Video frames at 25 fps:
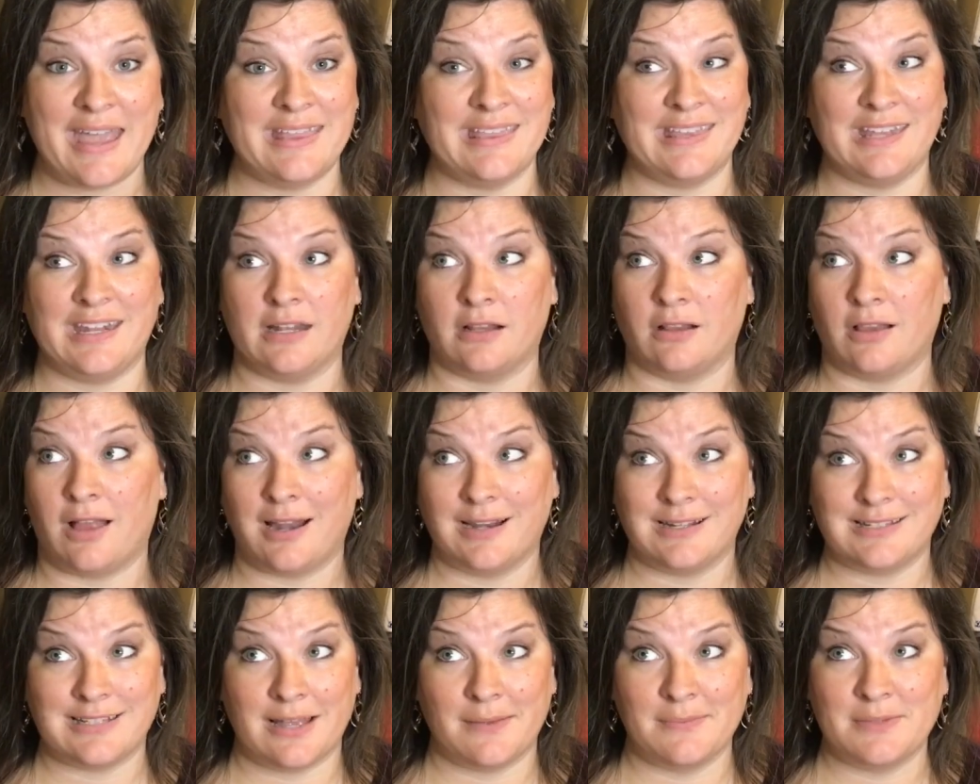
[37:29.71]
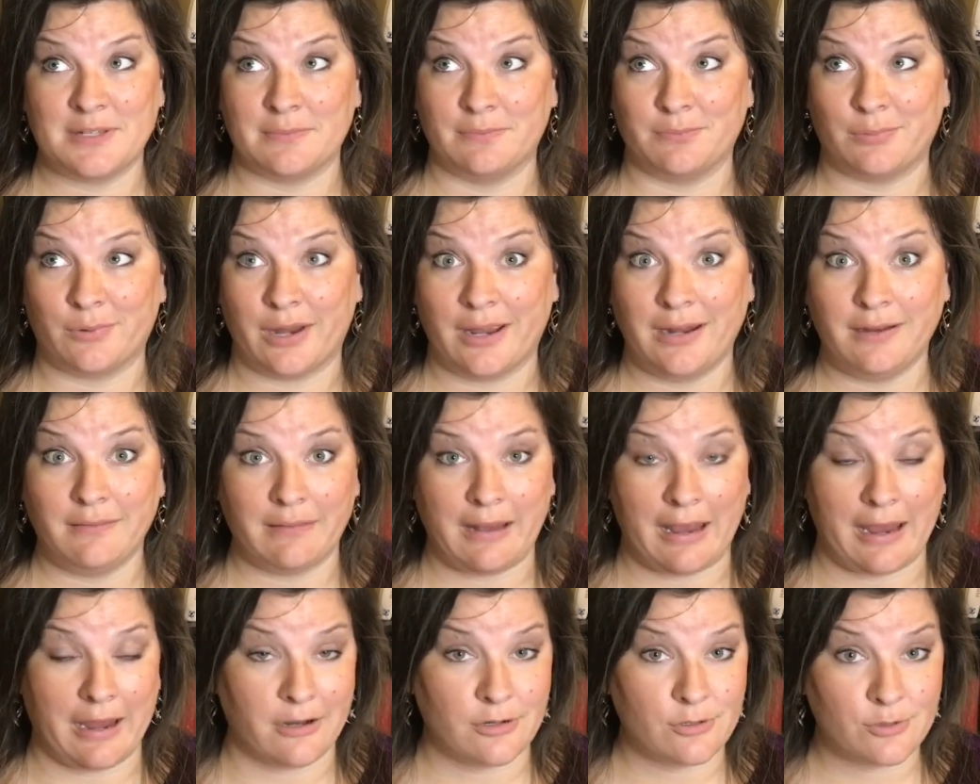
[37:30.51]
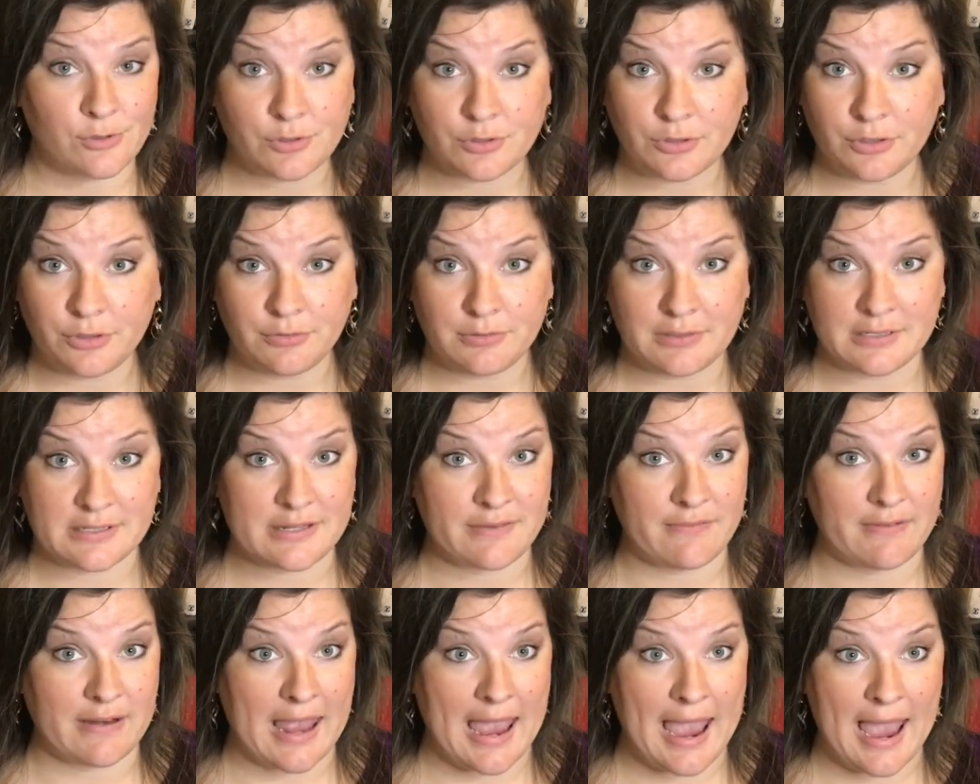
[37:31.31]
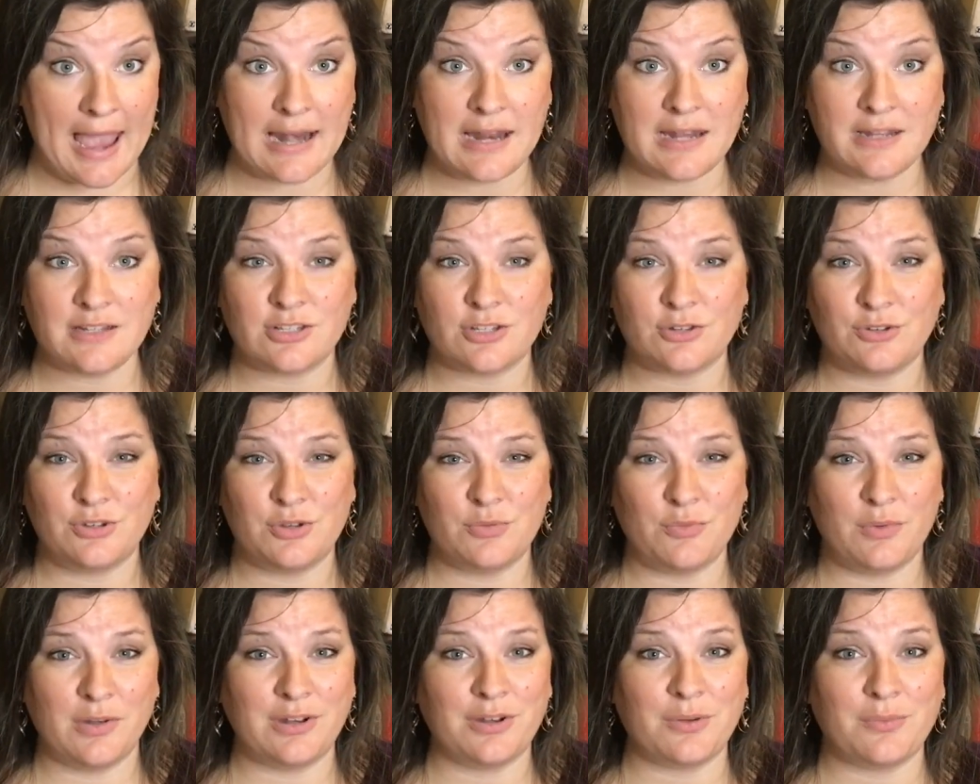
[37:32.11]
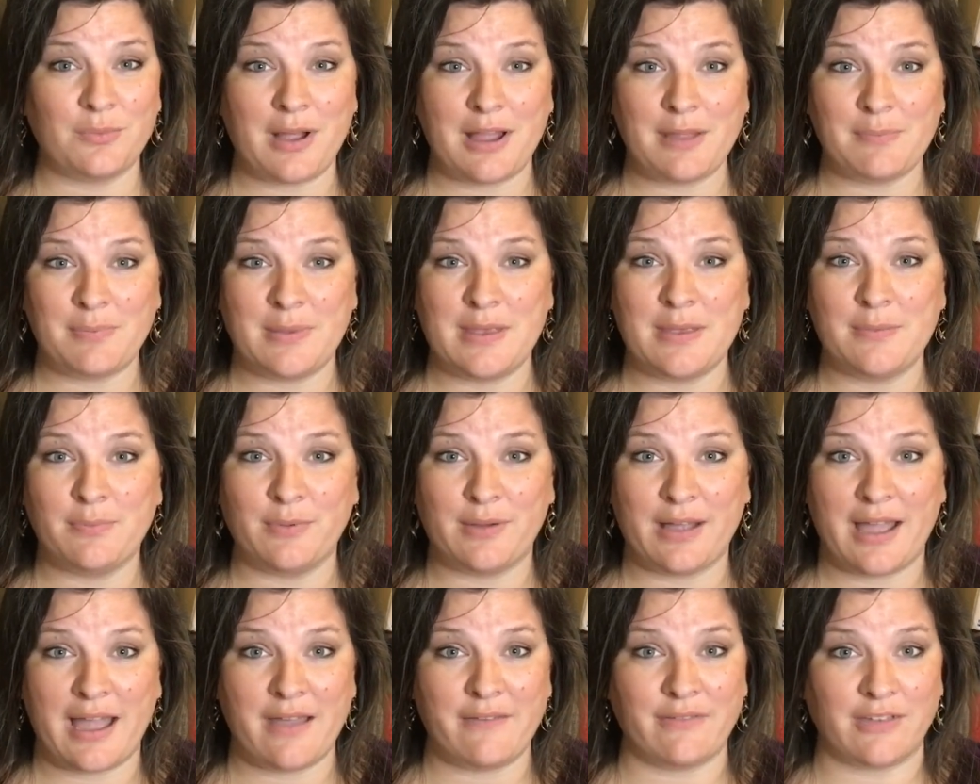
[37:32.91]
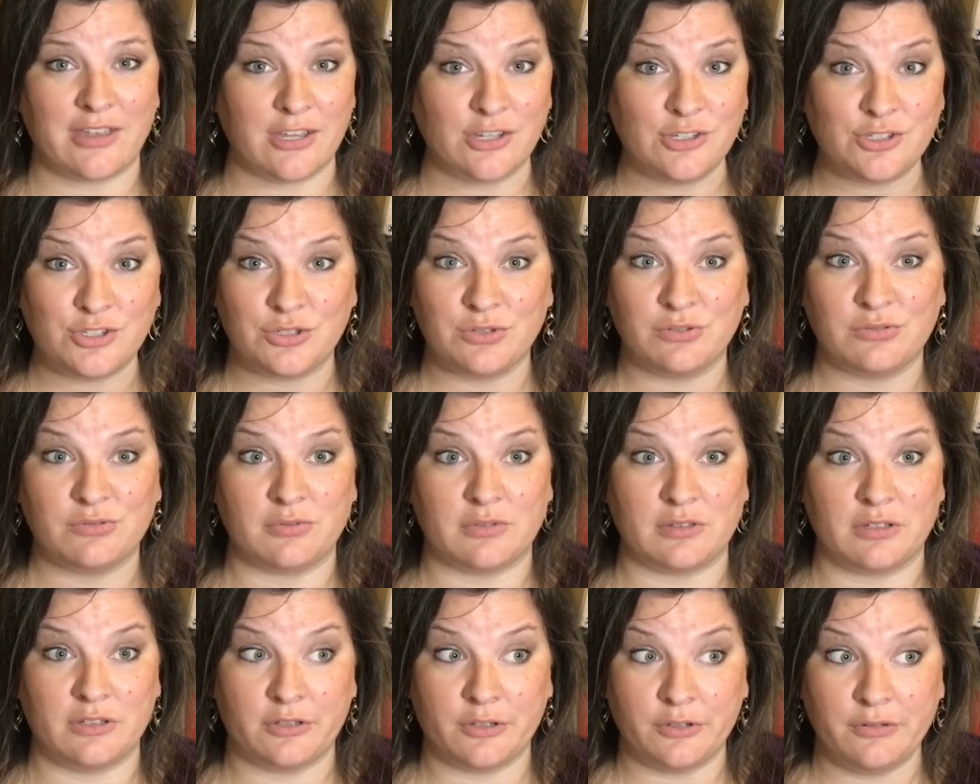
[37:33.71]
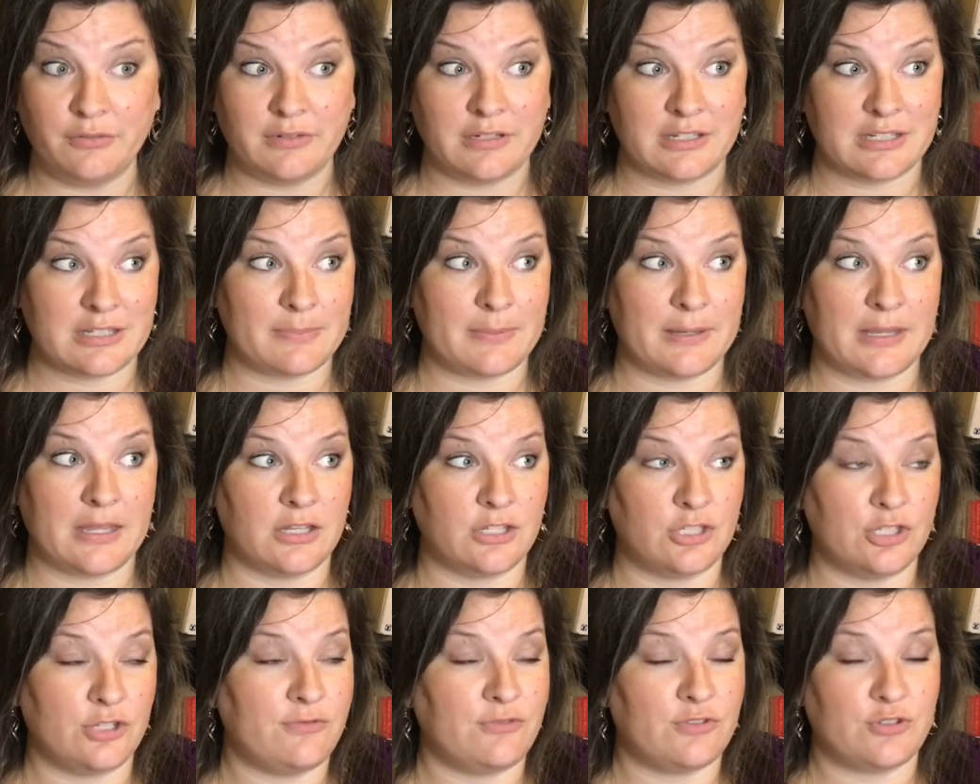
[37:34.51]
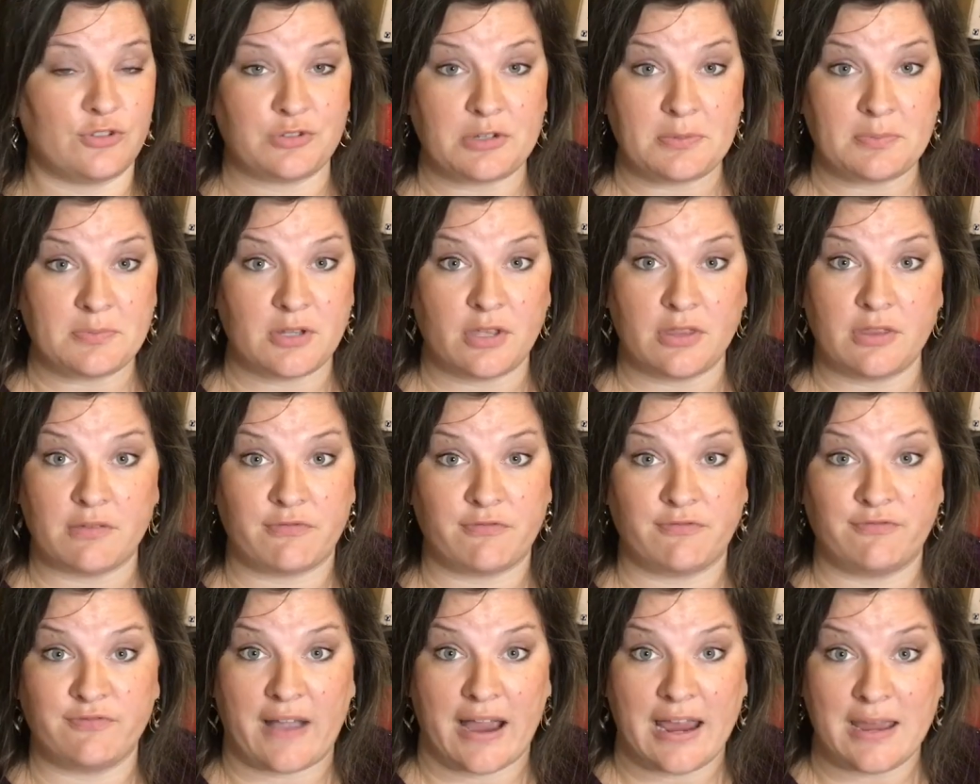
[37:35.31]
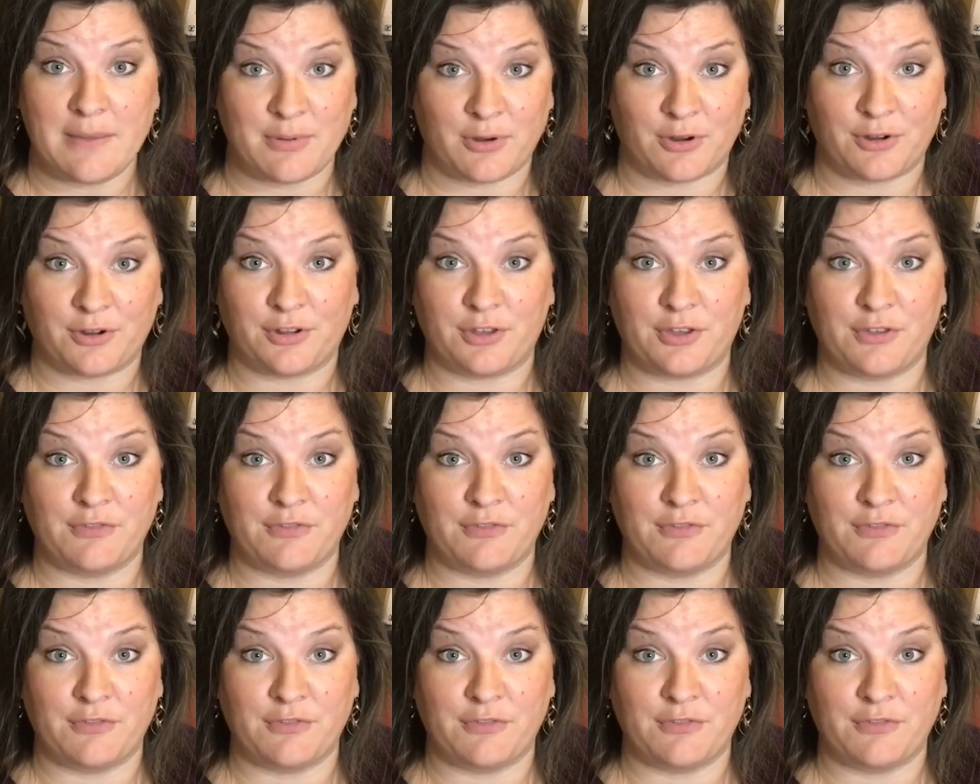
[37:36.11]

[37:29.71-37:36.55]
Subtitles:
And then a lot of times in bread, extra gluten is even added. So you wonder why people have issues with gluten. It's because you've stripped all the fiber.